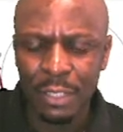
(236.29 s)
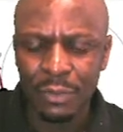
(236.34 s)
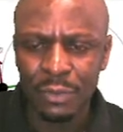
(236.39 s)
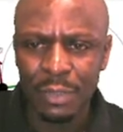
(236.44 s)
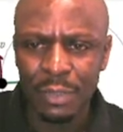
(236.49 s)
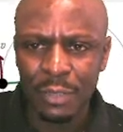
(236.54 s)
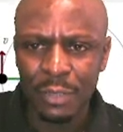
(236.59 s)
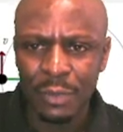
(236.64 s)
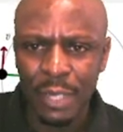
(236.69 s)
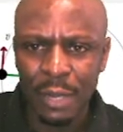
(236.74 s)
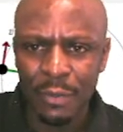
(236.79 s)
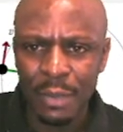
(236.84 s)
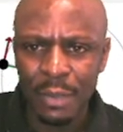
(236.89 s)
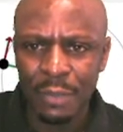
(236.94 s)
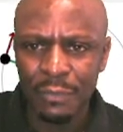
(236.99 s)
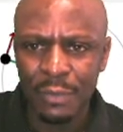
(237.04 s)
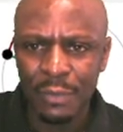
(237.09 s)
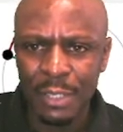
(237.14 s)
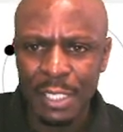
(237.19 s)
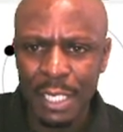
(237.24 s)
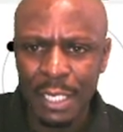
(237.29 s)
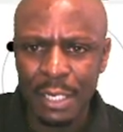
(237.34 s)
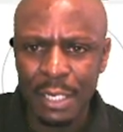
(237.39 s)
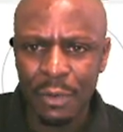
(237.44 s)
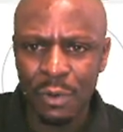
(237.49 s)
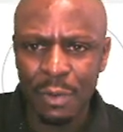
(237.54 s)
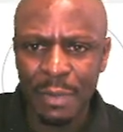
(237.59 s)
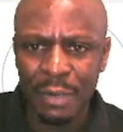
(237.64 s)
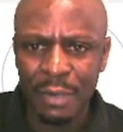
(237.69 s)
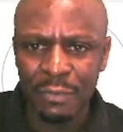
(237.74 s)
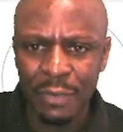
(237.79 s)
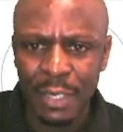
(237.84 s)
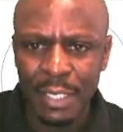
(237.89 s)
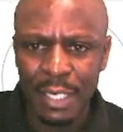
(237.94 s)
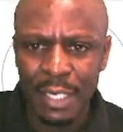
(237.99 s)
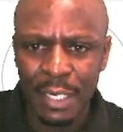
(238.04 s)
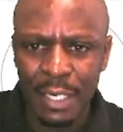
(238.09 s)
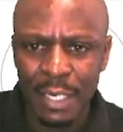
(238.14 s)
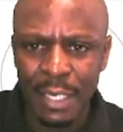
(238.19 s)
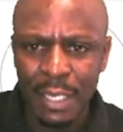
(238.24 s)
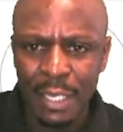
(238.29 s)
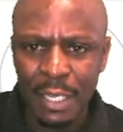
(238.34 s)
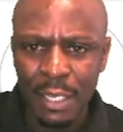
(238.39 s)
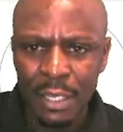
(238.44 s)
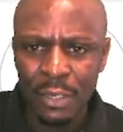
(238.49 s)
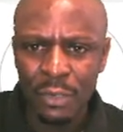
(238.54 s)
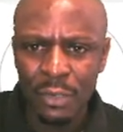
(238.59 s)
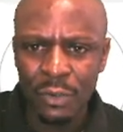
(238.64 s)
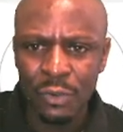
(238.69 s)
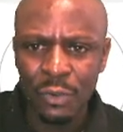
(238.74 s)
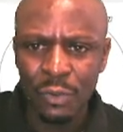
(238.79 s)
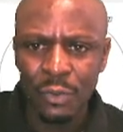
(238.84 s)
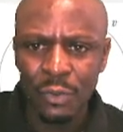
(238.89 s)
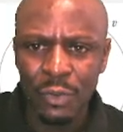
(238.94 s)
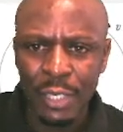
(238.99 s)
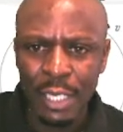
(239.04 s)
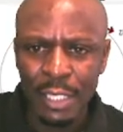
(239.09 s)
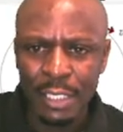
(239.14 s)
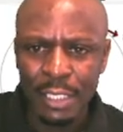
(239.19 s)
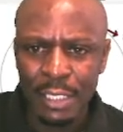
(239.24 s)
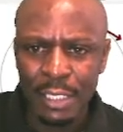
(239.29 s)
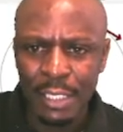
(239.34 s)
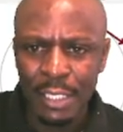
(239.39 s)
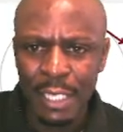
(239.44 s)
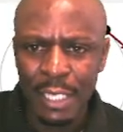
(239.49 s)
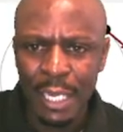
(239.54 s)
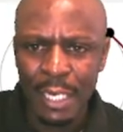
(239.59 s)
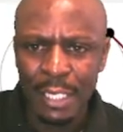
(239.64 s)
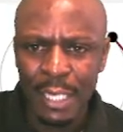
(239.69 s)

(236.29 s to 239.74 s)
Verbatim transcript: to zero now if you take the common factor there you can see that